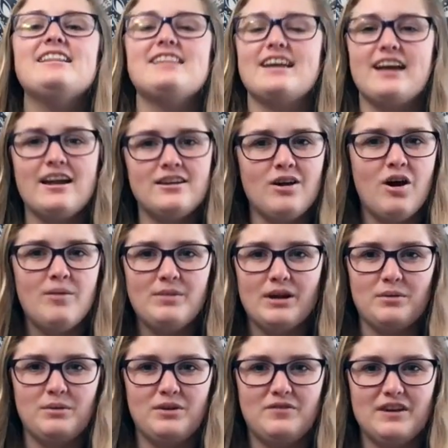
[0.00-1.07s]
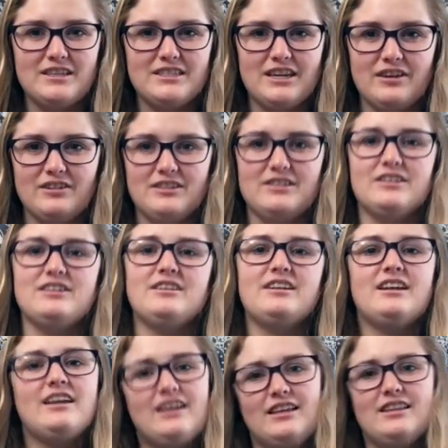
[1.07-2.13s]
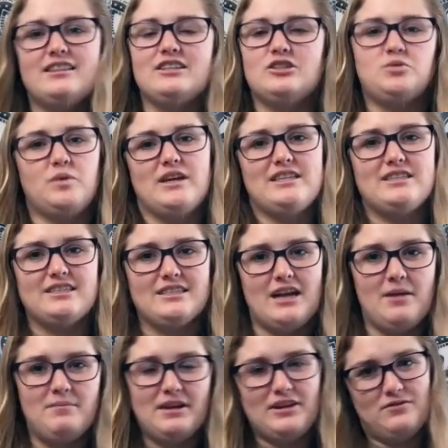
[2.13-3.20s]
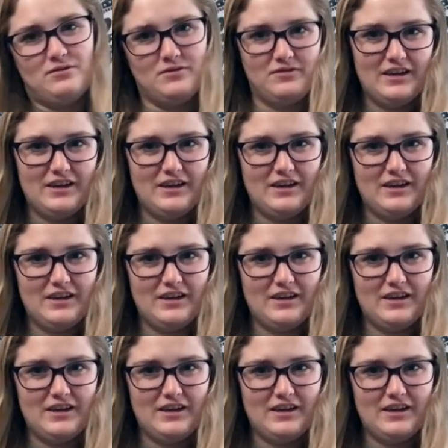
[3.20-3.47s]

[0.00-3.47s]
Like, I know I'm not going to be a face character. This waist is not made for